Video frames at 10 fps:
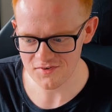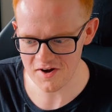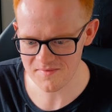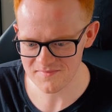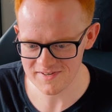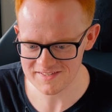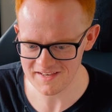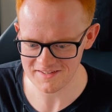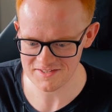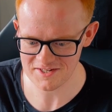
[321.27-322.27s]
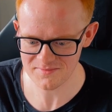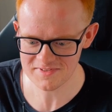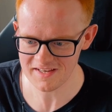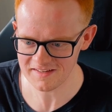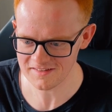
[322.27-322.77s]
for potato
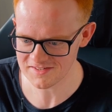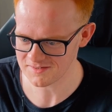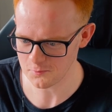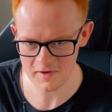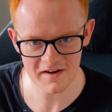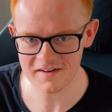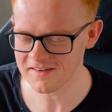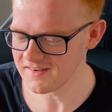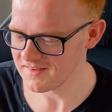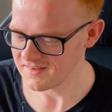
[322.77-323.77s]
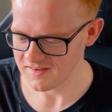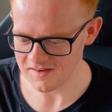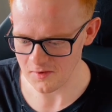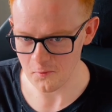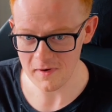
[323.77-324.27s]
chips and there's a weird
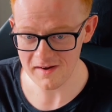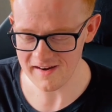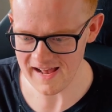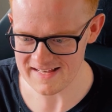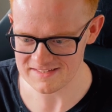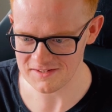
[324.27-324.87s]
a weird ass